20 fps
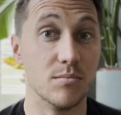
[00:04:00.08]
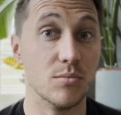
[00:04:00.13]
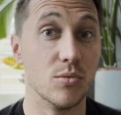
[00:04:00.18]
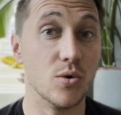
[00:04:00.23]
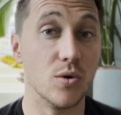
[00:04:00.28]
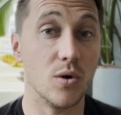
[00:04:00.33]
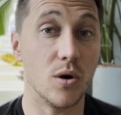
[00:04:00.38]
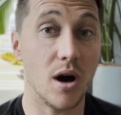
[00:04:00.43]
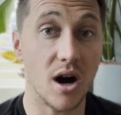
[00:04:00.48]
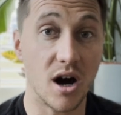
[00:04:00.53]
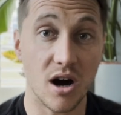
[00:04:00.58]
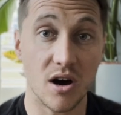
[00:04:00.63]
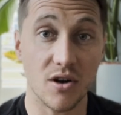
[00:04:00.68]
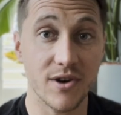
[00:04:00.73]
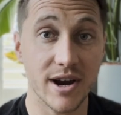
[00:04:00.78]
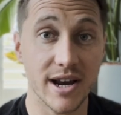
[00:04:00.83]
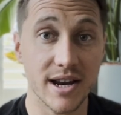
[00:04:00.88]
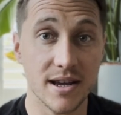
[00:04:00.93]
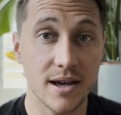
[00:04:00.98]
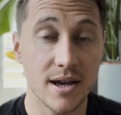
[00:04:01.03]
more heart
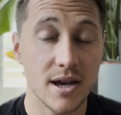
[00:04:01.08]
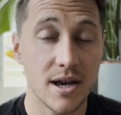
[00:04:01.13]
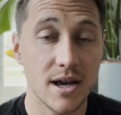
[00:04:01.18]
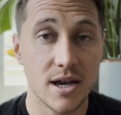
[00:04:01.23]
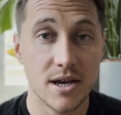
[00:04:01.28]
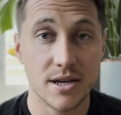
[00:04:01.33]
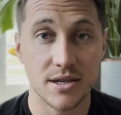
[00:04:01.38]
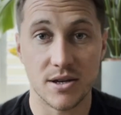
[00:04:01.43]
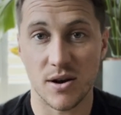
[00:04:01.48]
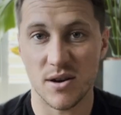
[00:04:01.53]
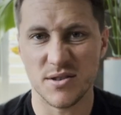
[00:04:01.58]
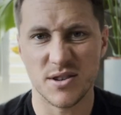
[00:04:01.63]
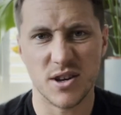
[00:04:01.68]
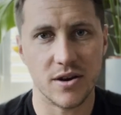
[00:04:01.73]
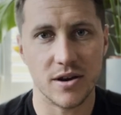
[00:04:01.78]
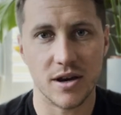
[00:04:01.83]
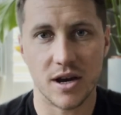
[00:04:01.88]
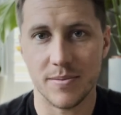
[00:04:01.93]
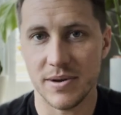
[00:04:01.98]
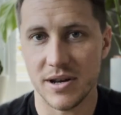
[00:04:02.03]
rate, so I was
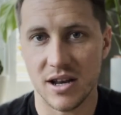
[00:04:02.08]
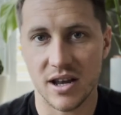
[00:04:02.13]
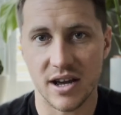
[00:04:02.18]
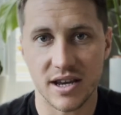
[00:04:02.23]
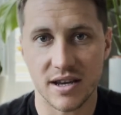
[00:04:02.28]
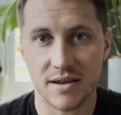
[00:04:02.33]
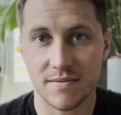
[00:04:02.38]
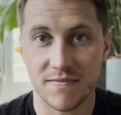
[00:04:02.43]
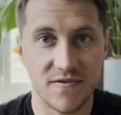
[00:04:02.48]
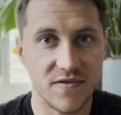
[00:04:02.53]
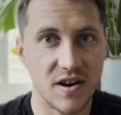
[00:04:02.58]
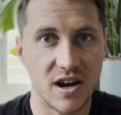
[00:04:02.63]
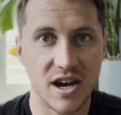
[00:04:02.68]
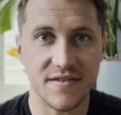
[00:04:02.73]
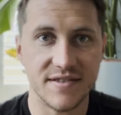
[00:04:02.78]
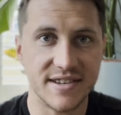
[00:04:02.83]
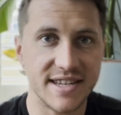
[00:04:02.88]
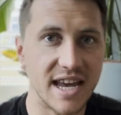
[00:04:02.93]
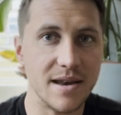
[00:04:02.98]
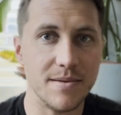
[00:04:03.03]
going up in like
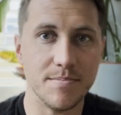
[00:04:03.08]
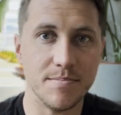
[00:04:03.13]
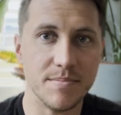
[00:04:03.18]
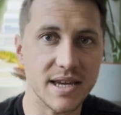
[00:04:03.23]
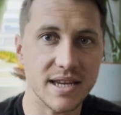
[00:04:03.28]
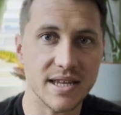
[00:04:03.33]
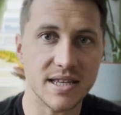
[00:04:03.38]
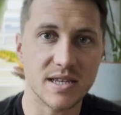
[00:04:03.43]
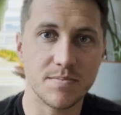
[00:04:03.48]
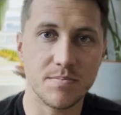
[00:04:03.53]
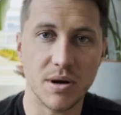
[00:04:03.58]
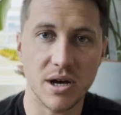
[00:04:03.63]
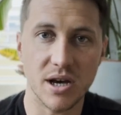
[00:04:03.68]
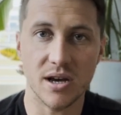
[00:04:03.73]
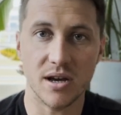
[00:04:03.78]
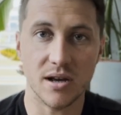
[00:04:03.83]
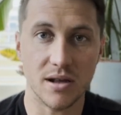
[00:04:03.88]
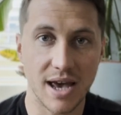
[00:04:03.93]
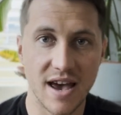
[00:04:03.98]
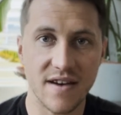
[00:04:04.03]
5-10 beats
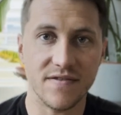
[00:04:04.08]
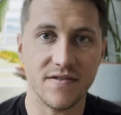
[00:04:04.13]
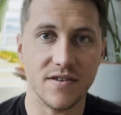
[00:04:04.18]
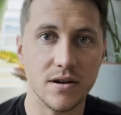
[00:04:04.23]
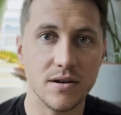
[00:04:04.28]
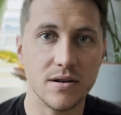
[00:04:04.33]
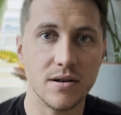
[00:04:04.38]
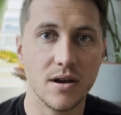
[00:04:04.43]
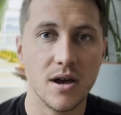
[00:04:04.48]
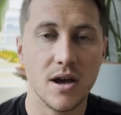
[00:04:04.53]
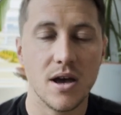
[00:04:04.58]
per effort.